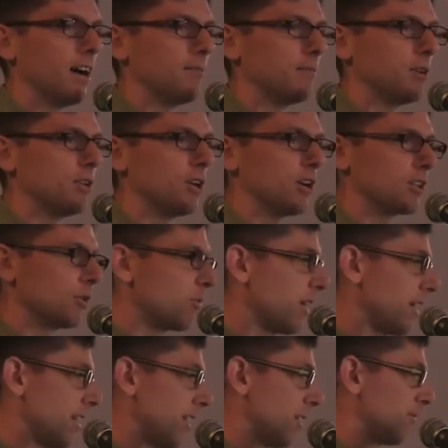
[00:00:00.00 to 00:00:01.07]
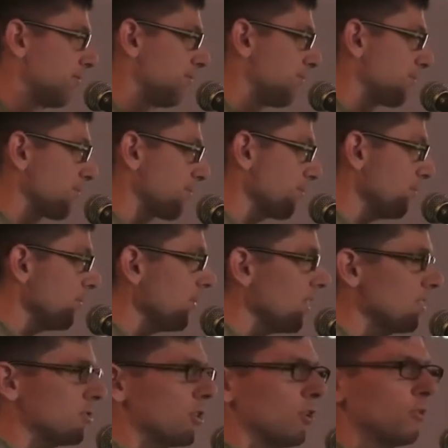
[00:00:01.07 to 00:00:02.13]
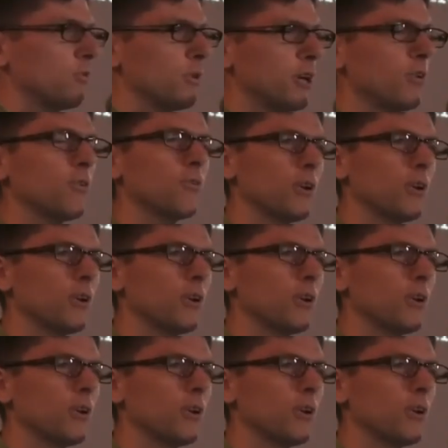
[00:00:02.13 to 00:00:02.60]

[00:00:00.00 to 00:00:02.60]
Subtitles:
along the way here. So we